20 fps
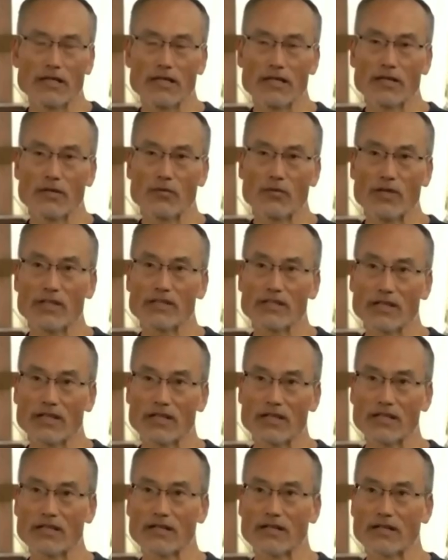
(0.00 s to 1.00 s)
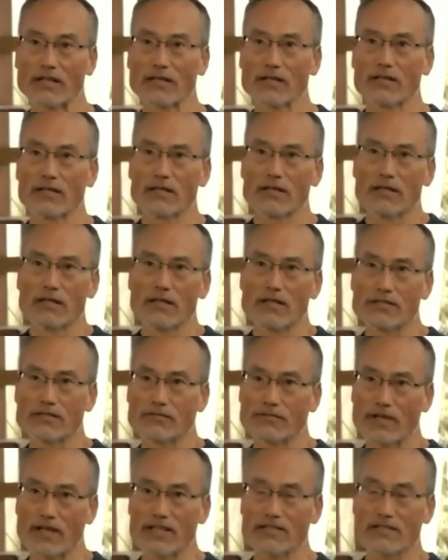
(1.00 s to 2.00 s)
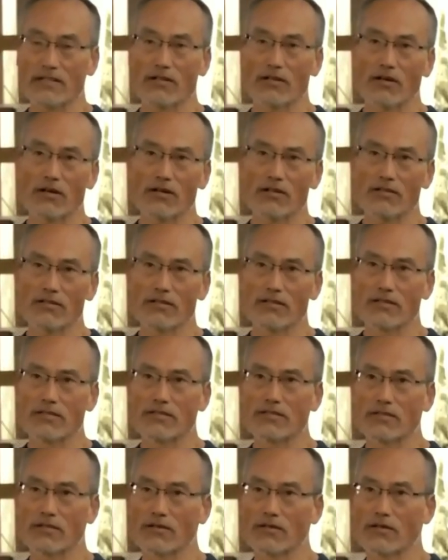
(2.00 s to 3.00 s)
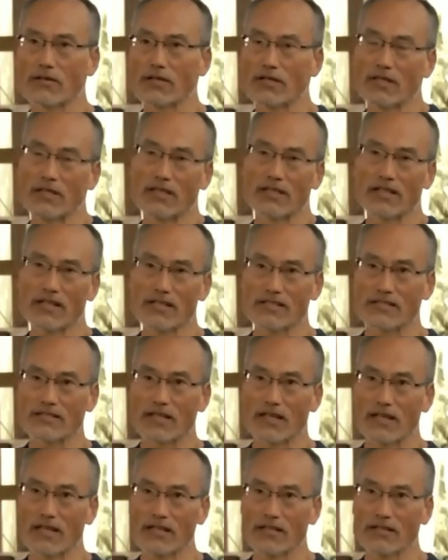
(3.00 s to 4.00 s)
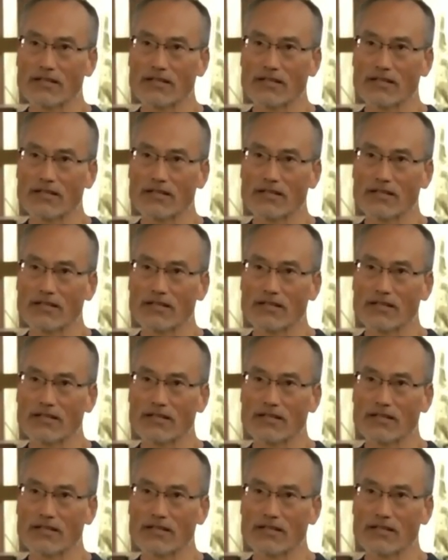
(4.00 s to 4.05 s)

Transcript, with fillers: In winter here, it rains a lot, so he can't skate.